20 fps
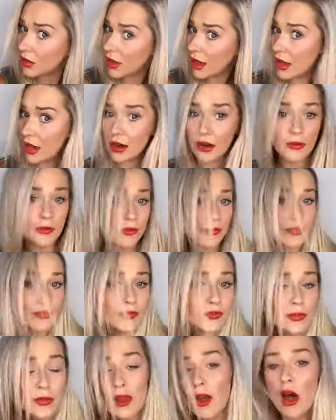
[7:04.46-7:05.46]
hair.
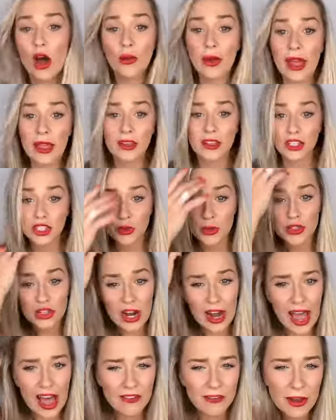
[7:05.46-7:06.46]
Okay, should we
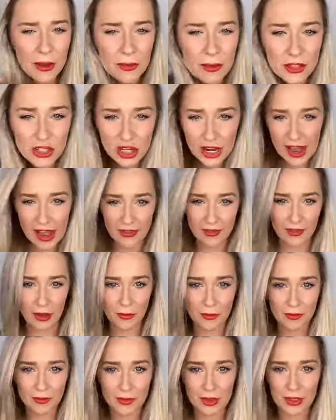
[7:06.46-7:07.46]
try half up? Let's try half up.